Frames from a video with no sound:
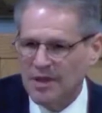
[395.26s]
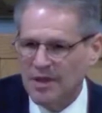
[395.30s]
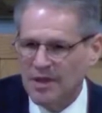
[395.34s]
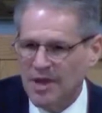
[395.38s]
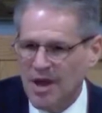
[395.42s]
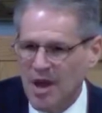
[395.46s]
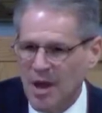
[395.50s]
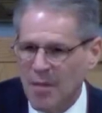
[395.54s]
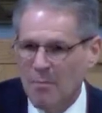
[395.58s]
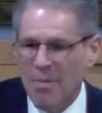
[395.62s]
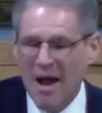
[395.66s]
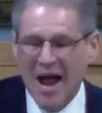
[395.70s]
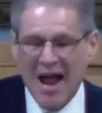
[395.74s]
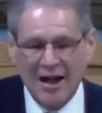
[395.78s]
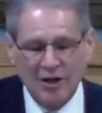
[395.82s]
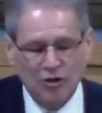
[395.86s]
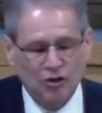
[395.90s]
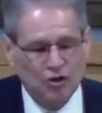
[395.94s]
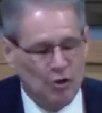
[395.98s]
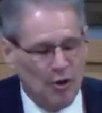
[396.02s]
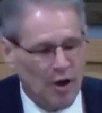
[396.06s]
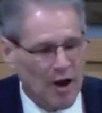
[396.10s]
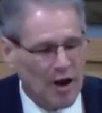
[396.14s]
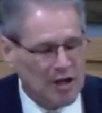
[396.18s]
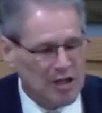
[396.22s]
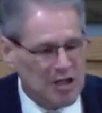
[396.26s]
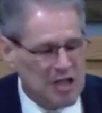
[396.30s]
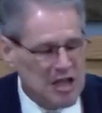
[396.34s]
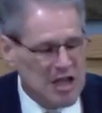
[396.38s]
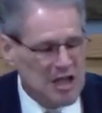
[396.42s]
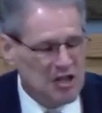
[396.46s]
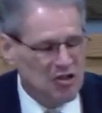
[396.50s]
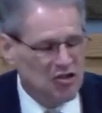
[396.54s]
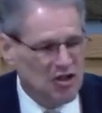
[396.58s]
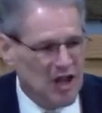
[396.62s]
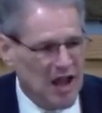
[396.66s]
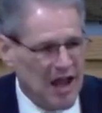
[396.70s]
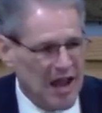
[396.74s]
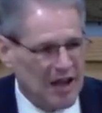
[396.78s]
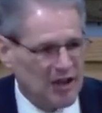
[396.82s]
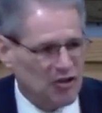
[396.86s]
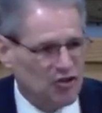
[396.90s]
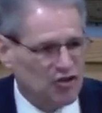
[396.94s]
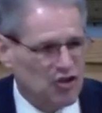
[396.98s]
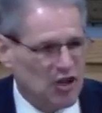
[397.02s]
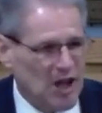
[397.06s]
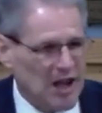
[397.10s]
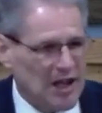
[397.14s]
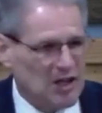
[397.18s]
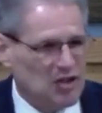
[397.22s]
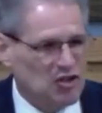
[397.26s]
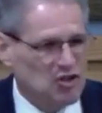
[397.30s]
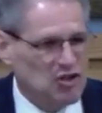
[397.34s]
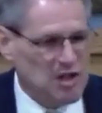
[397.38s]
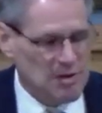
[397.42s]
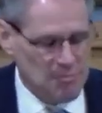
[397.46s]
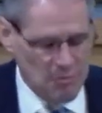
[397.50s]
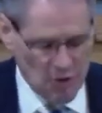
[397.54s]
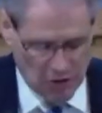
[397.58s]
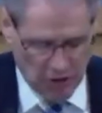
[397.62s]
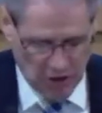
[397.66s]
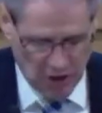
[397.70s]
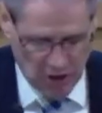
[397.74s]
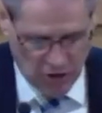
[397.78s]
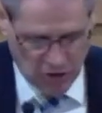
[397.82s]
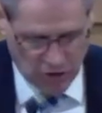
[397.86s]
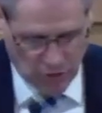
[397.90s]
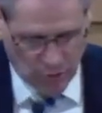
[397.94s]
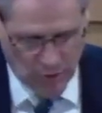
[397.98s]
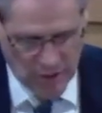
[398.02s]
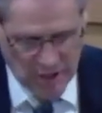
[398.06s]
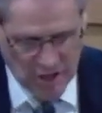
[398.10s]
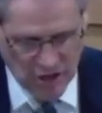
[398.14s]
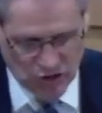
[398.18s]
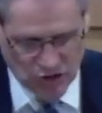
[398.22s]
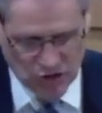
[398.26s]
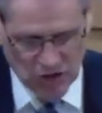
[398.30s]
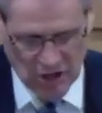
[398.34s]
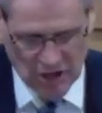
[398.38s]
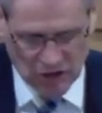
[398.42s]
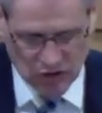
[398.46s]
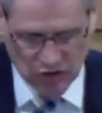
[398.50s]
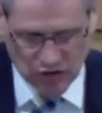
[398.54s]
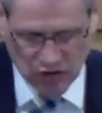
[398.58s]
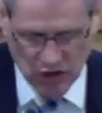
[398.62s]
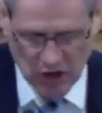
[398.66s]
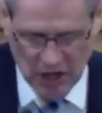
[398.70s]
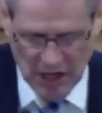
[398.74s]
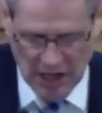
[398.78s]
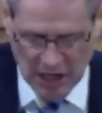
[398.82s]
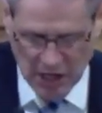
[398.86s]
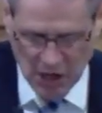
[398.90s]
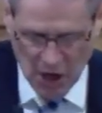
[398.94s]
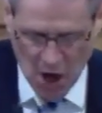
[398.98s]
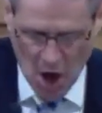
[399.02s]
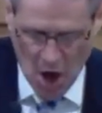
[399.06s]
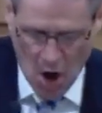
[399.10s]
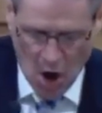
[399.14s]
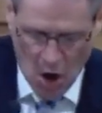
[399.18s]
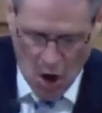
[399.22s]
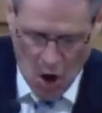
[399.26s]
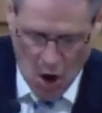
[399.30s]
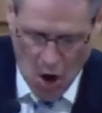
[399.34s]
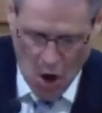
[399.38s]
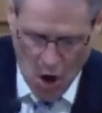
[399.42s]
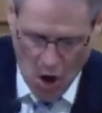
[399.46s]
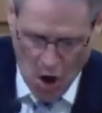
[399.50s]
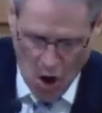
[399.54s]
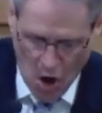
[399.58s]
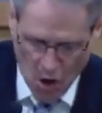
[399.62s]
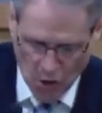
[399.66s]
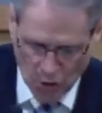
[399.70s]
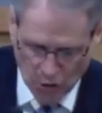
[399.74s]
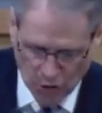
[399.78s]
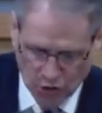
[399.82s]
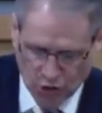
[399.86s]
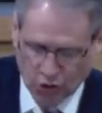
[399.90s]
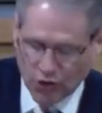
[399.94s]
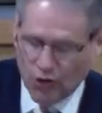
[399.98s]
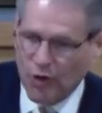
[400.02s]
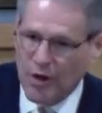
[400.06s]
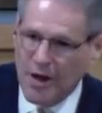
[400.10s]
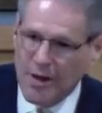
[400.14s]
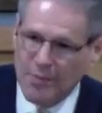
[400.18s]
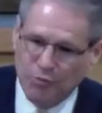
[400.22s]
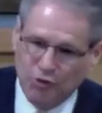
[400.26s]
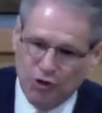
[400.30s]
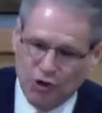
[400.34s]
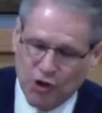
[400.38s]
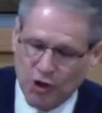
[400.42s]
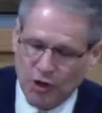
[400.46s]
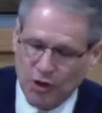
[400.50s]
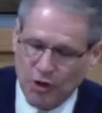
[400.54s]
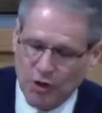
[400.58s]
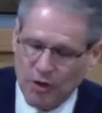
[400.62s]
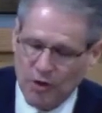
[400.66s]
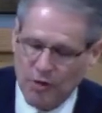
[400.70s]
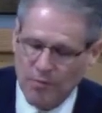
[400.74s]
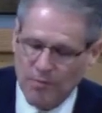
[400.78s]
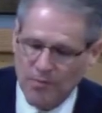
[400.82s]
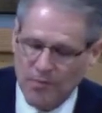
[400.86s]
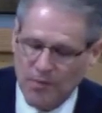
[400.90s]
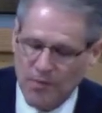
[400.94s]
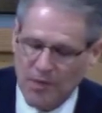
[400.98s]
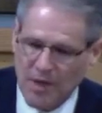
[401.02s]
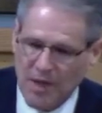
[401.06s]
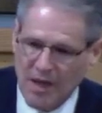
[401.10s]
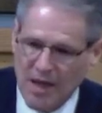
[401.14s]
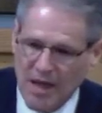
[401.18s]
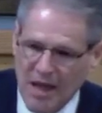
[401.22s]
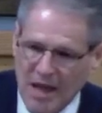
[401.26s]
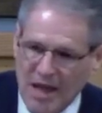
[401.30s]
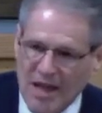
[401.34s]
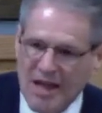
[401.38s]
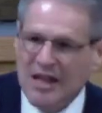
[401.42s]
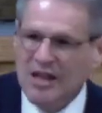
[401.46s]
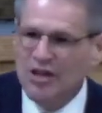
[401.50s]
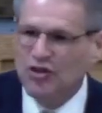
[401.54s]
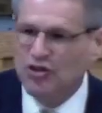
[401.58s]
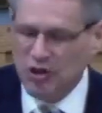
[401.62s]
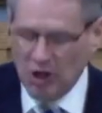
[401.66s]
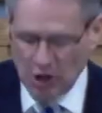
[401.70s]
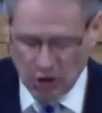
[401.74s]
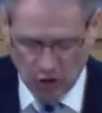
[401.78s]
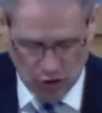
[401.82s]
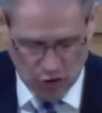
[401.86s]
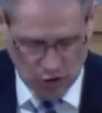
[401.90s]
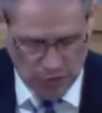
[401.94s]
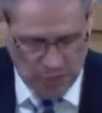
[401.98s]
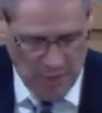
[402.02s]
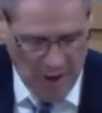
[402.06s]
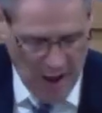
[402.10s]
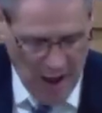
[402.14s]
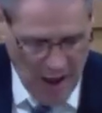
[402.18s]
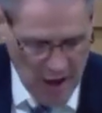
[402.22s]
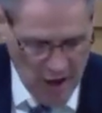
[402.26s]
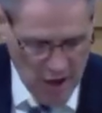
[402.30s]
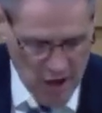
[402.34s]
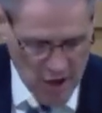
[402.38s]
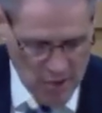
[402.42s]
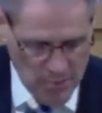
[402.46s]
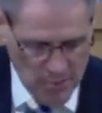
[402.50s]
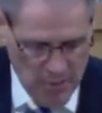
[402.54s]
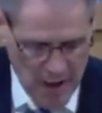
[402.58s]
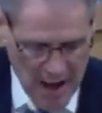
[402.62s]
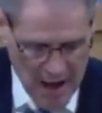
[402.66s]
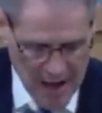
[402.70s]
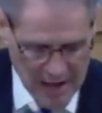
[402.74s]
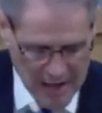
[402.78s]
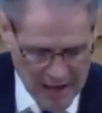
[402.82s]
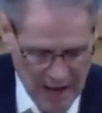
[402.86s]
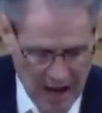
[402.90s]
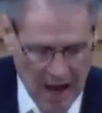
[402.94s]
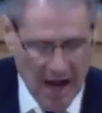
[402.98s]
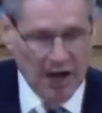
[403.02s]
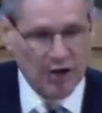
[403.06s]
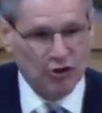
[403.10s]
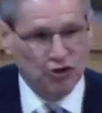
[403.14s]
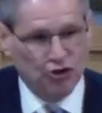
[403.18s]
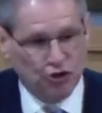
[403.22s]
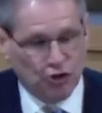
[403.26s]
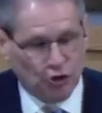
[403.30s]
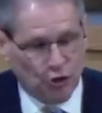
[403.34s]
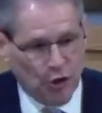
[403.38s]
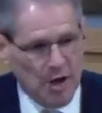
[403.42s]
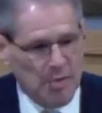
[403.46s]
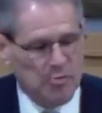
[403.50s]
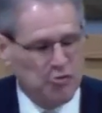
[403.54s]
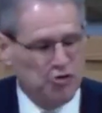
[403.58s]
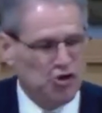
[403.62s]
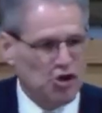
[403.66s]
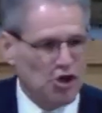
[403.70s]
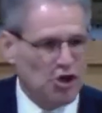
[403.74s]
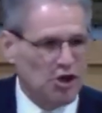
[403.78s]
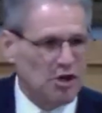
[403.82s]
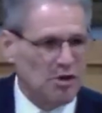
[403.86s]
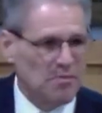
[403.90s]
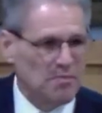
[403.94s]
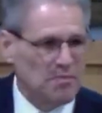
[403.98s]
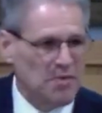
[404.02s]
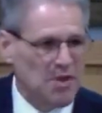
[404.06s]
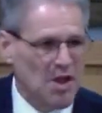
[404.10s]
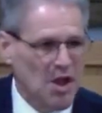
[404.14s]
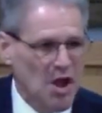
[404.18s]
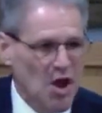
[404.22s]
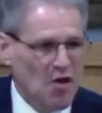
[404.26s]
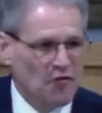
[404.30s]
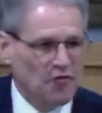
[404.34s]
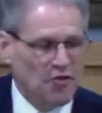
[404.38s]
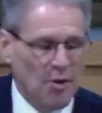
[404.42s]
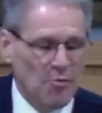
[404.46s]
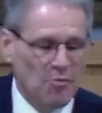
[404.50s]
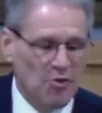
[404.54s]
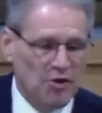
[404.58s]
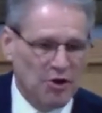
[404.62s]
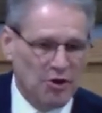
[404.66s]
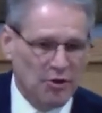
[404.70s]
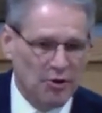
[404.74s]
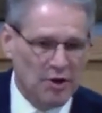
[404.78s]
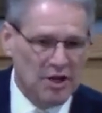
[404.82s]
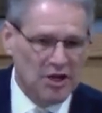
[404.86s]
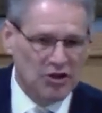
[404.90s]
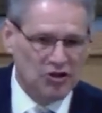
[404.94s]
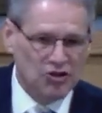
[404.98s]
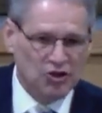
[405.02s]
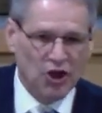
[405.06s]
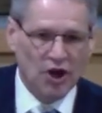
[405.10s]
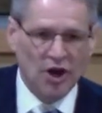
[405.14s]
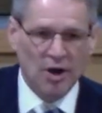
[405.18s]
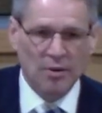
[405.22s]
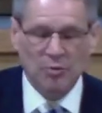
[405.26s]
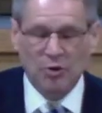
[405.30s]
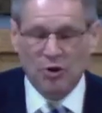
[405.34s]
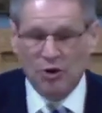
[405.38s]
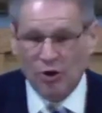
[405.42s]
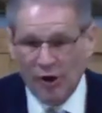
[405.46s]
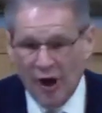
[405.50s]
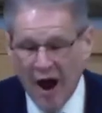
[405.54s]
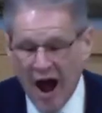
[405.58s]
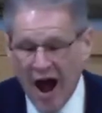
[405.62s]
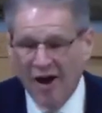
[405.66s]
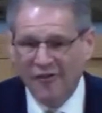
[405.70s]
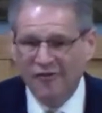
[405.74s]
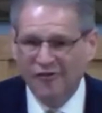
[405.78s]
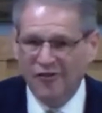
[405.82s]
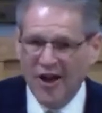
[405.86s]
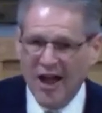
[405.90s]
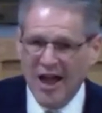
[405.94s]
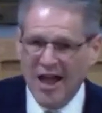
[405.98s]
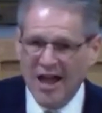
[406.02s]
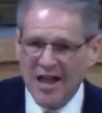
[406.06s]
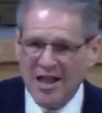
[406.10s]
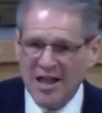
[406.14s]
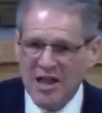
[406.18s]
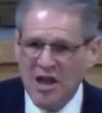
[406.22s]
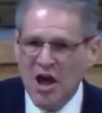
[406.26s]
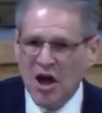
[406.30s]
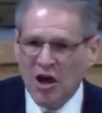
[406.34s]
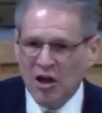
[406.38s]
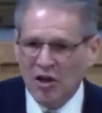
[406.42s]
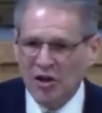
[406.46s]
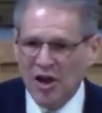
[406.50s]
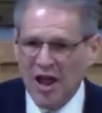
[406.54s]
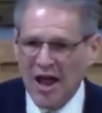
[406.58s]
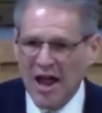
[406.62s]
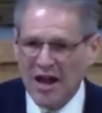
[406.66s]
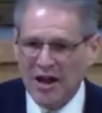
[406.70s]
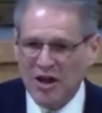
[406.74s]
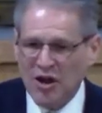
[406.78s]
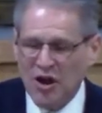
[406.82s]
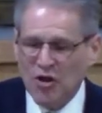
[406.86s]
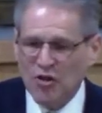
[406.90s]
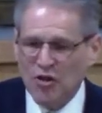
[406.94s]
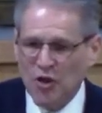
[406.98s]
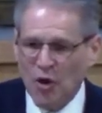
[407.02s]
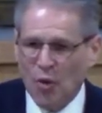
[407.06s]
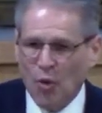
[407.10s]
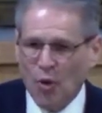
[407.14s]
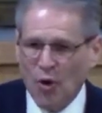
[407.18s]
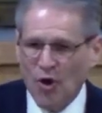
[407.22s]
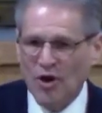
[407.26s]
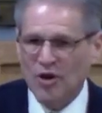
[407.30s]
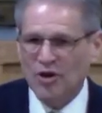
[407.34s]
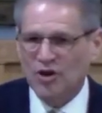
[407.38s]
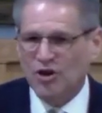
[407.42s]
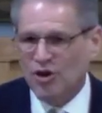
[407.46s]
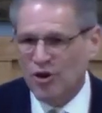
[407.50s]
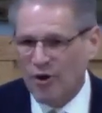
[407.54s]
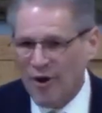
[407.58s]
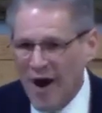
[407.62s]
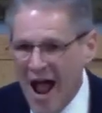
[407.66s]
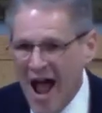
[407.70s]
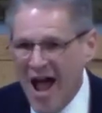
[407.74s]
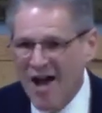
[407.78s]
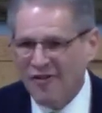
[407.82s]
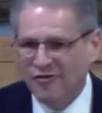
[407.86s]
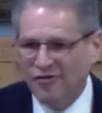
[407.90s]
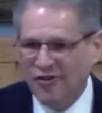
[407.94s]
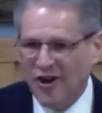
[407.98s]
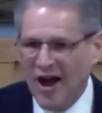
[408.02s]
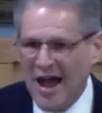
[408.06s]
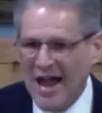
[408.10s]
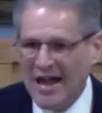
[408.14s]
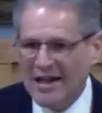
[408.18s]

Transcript: Back to our key text, 2 Timothy 3:16. All scripture is inspired by God. Scripture from the Greek term graphe, like the word graphite,